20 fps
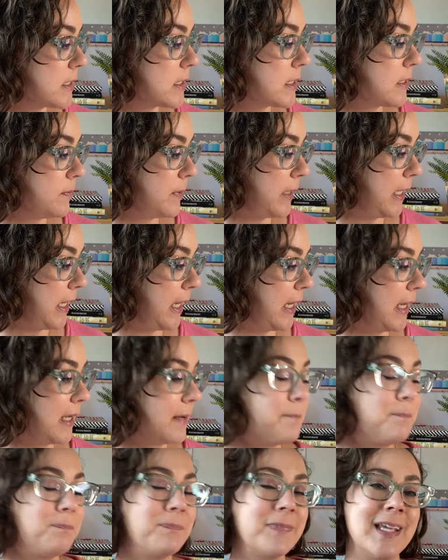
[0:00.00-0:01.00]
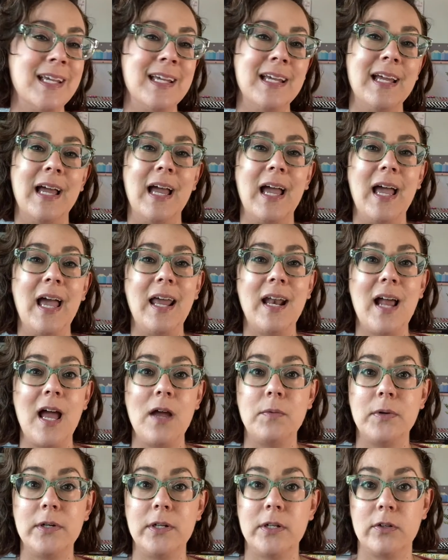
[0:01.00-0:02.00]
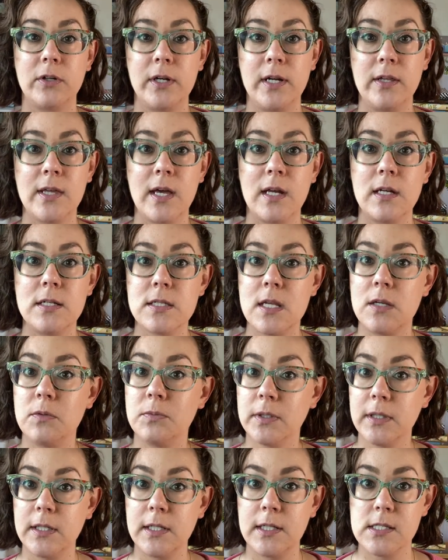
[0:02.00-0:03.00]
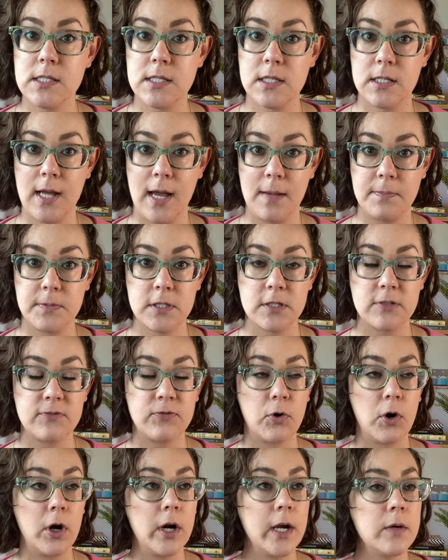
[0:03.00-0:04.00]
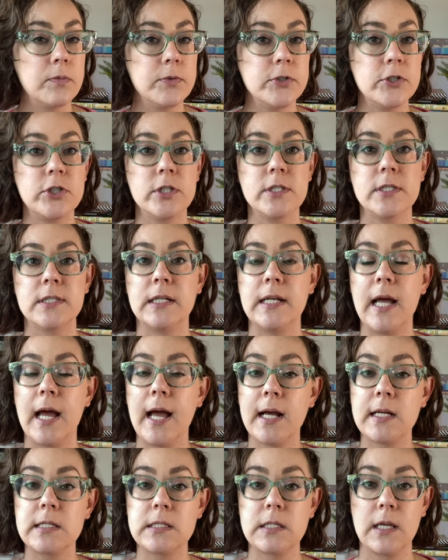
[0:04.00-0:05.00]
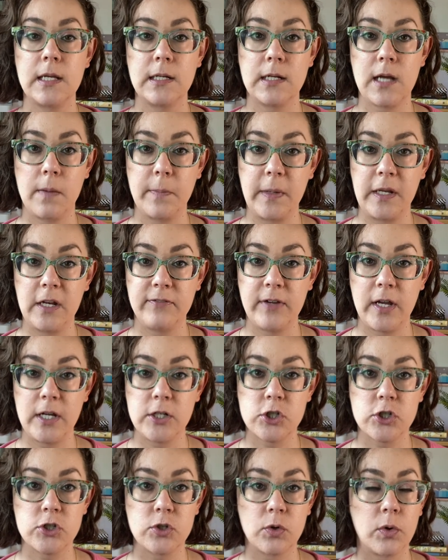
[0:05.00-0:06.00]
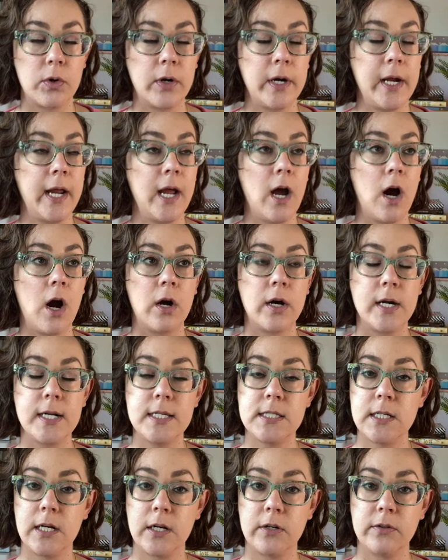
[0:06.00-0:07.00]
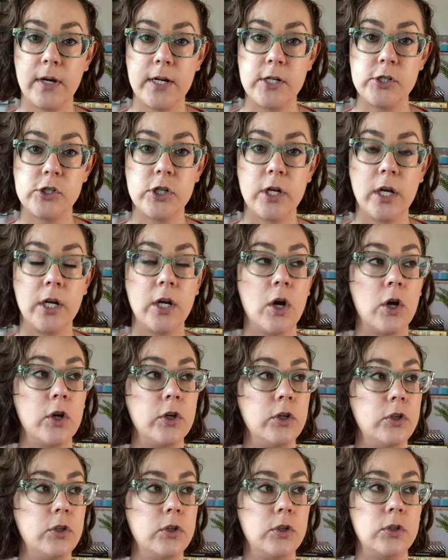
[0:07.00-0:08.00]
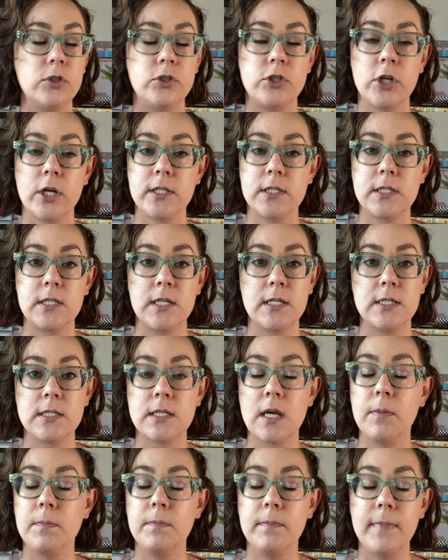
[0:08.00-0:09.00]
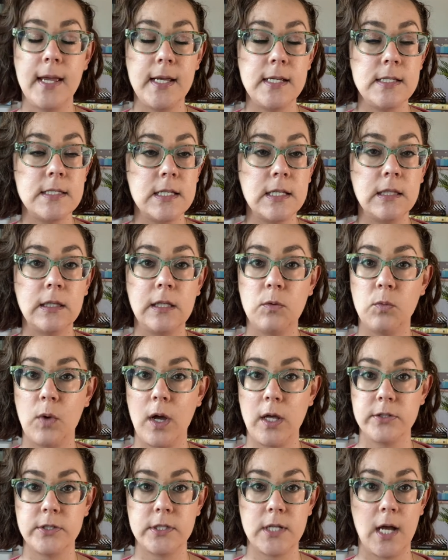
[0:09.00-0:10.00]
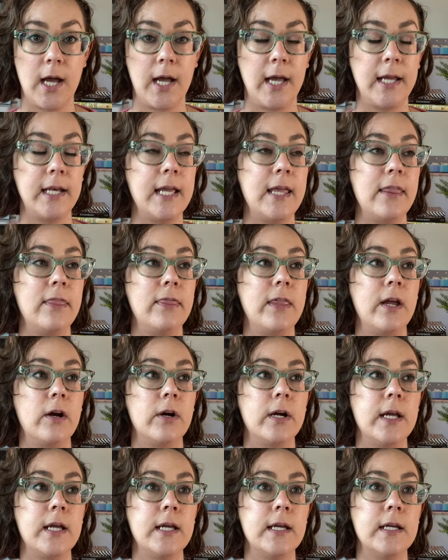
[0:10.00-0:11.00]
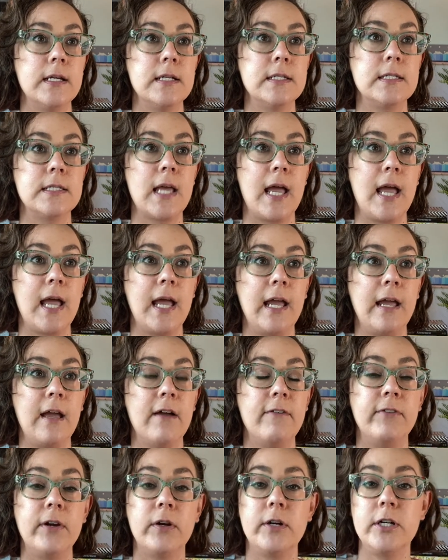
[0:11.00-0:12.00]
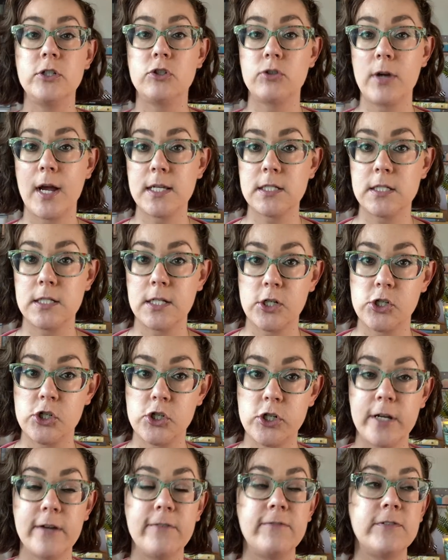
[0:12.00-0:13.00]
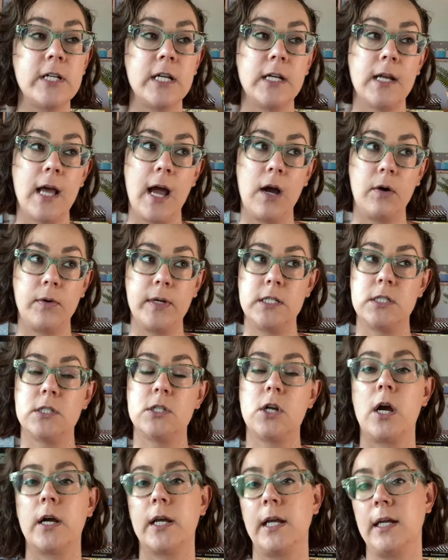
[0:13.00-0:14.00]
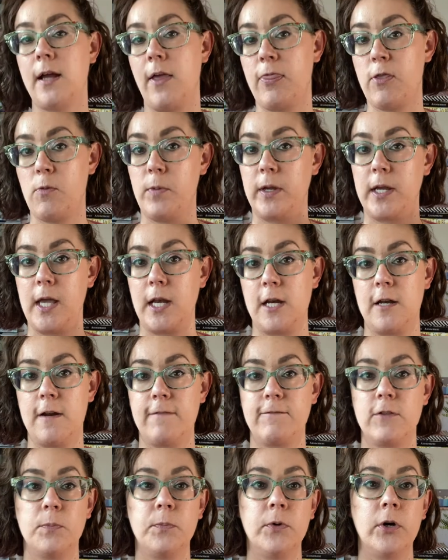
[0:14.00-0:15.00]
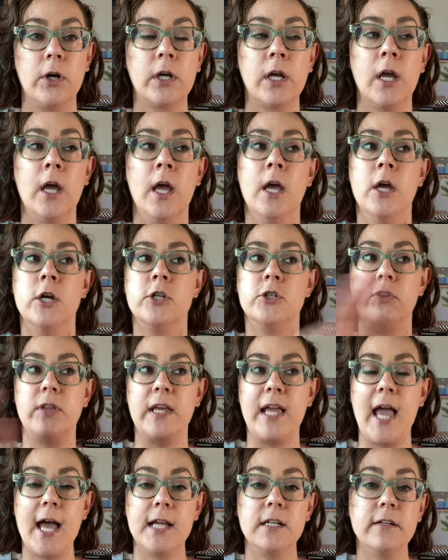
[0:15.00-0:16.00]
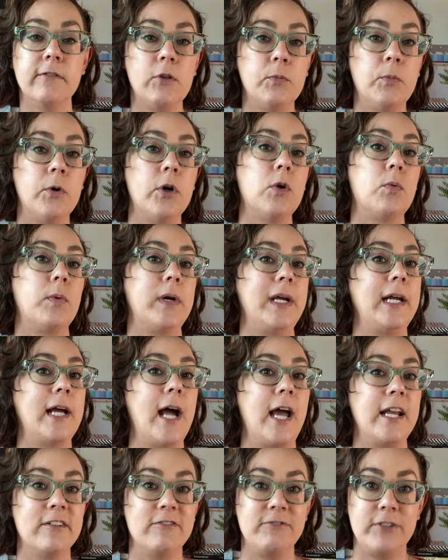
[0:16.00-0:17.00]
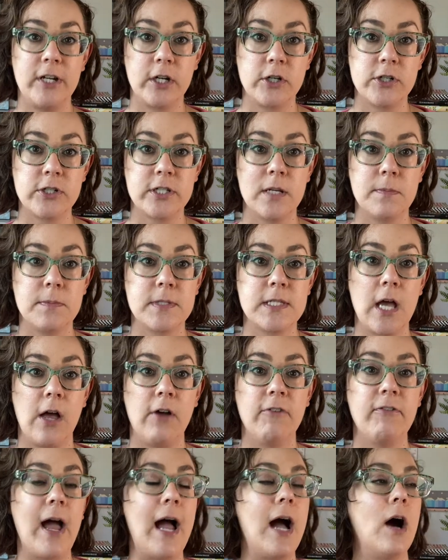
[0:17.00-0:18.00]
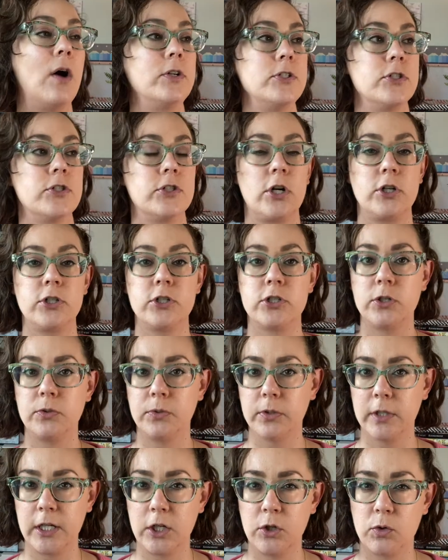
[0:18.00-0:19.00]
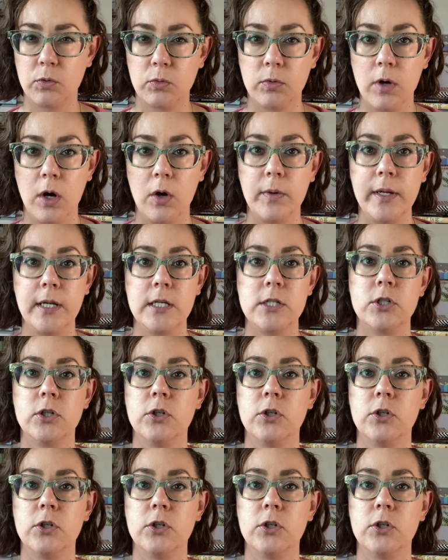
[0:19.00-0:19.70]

to be. And I would agree, that is a really good synopsis for it. It was just an excellent coming-of-age story. Ari's narration just is amazingly well done. There is a very drastic shift in how he's talking at the beginning of the book to the end of the book, when he kind of figures himself out and starts to really grow into